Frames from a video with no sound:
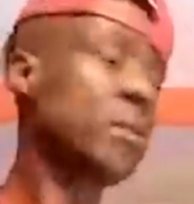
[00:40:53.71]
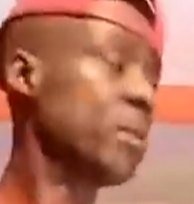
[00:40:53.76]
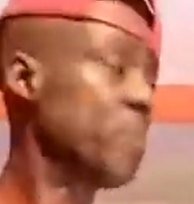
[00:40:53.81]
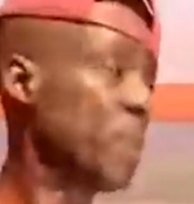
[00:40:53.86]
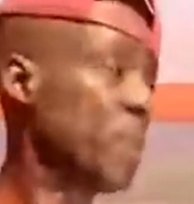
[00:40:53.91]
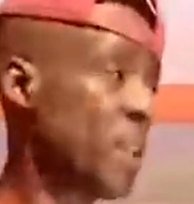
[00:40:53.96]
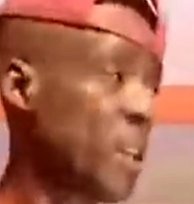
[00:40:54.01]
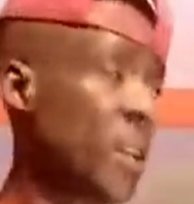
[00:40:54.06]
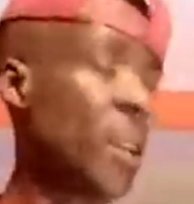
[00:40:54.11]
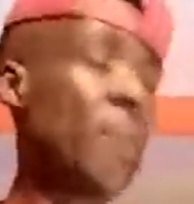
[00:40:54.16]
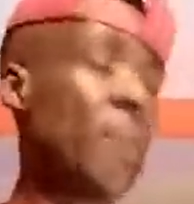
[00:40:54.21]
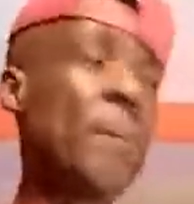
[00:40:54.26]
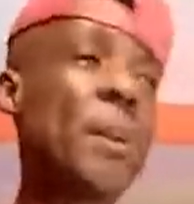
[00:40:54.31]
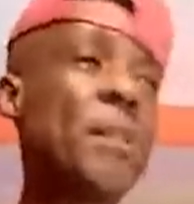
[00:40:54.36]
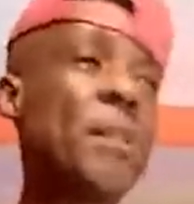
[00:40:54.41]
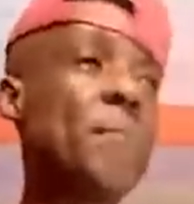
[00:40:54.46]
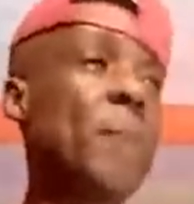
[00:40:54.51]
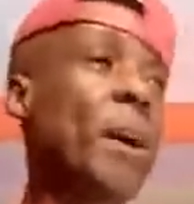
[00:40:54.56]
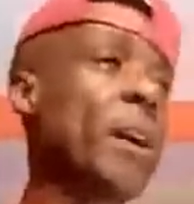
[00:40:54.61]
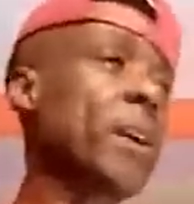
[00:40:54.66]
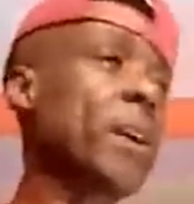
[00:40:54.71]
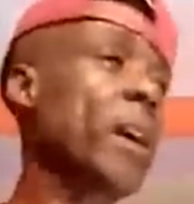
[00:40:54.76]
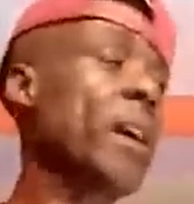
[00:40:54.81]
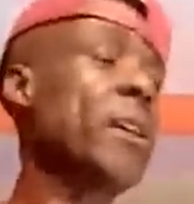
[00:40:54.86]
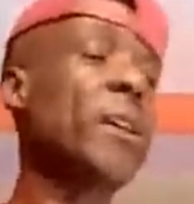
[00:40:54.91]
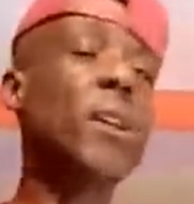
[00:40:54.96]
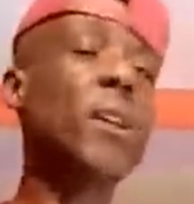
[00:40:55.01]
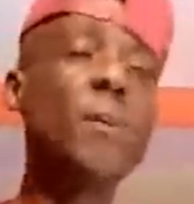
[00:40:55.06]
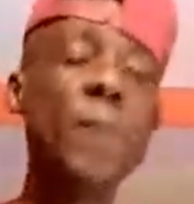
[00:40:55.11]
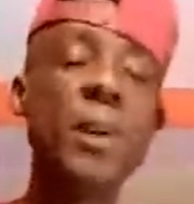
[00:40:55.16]
me give yellow man the mic and
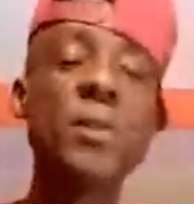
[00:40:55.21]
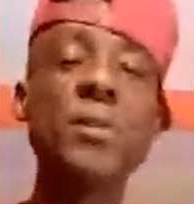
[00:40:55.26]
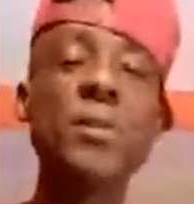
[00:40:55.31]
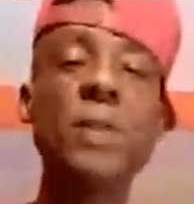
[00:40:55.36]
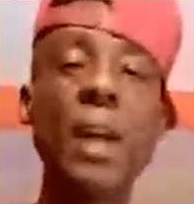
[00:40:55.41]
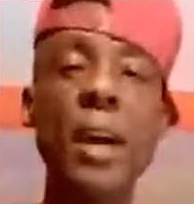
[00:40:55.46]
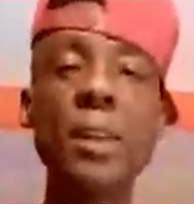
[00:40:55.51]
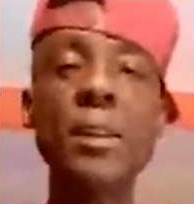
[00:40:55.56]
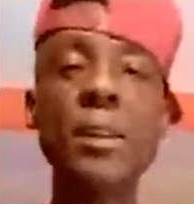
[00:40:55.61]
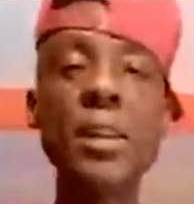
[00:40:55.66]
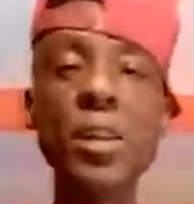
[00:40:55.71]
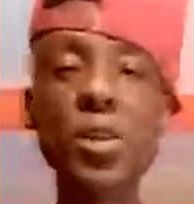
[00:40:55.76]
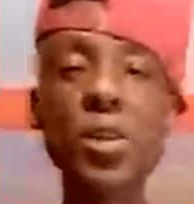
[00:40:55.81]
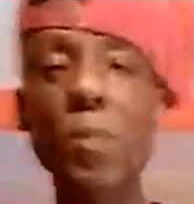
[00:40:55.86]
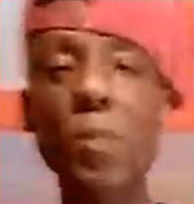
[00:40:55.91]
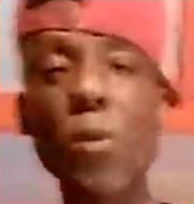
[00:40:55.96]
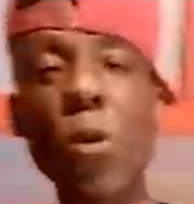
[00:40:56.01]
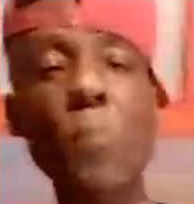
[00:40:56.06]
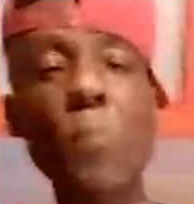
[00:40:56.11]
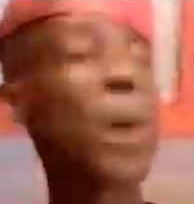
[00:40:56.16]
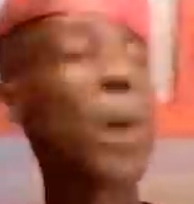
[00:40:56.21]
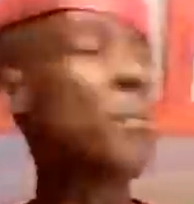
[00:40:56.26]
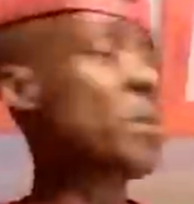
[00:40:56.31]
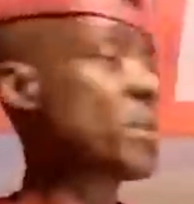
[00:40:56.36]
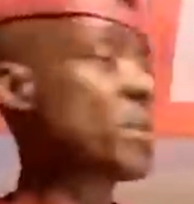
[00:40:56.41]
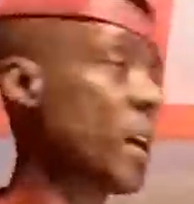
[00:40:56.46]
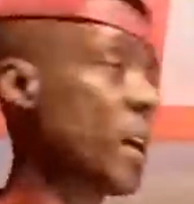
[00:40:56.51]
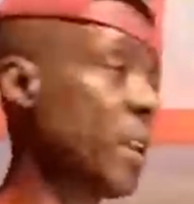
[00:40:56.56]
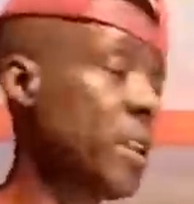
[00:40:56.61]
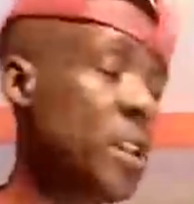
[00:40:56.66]
yellow man start DJ about me and
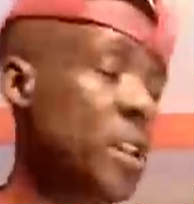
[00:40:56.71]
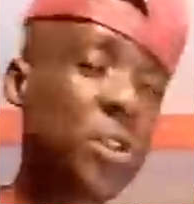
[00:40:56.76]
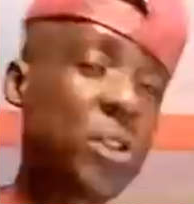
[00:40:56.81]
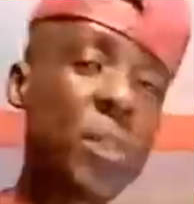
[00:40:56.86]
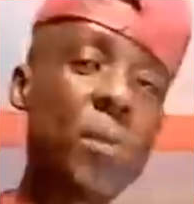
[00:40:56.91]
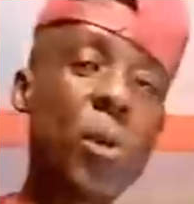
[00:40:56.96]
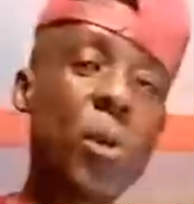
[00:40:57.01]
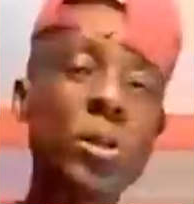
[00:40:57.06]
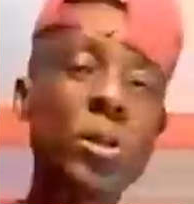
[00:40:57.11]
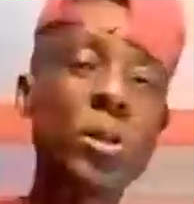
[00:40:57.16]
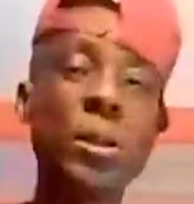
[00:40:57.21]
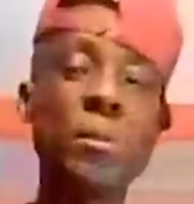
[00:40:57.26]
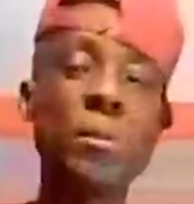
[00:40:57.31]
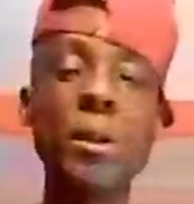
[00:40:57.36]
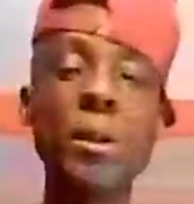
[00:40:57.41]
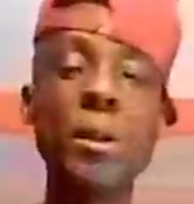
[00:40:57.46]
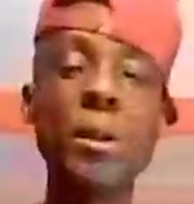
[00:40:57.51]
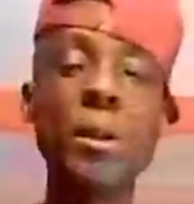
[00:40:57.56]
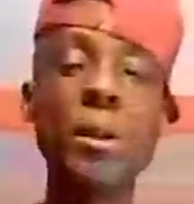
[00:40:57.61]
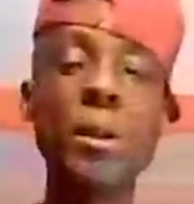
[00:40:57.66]
me start DJ about him.